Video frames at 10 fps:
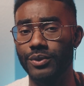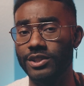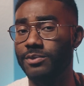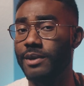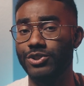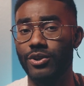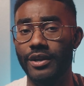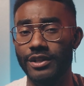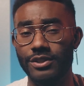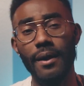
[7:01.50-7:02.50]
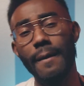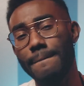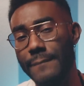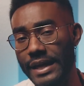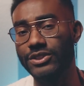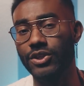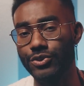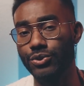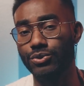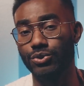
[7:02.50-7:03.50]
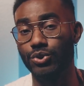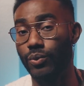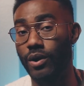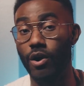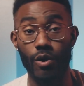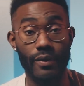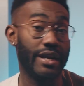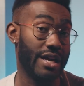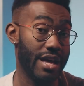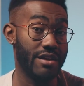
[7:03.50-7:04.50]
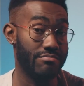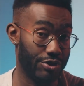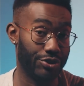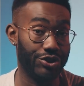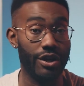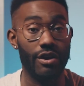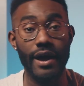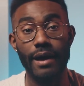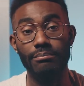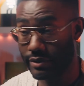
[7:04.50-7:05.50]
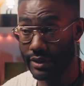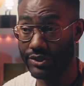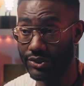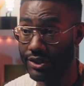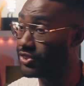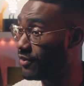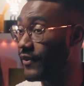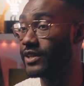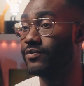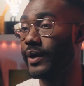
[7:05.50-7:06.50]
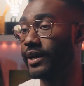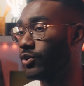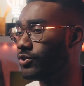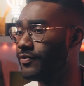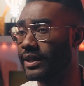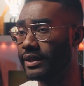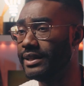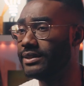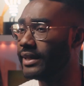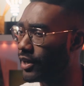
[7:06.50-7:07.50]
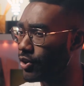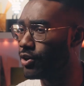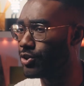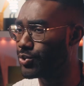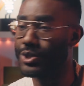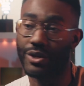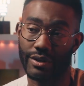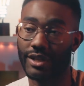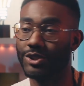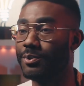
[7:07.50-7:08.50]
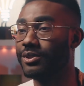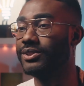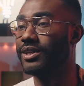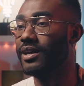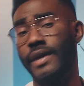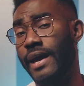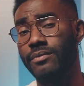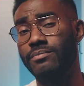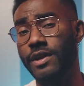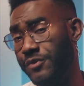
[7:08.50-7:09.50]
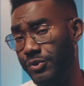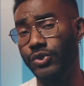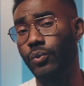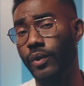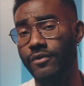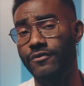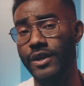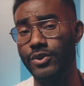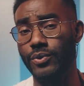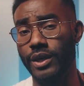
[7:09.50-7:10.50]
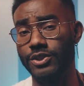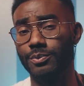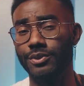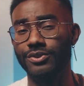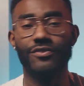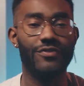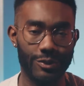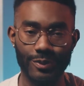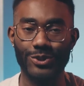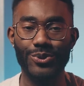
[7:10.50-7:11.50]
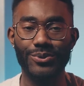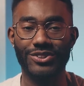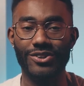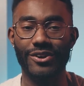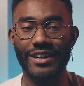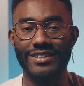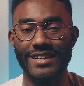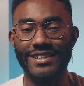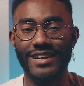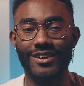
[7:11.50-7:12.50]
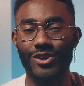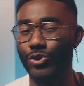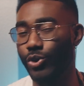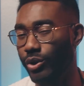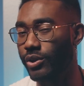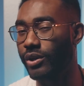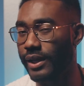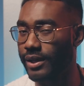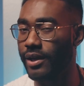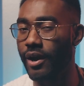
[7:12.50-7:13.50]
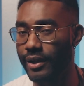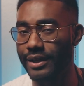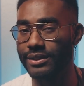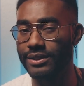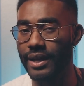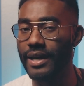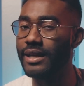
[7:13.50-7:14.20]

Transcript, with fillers: you customize your audience based on users who are already in your C R M. This is an effective way to cultivate leads and encourage return customers. And if you still want to find new customers, Facebook's newest targeting technique called the lookalike audience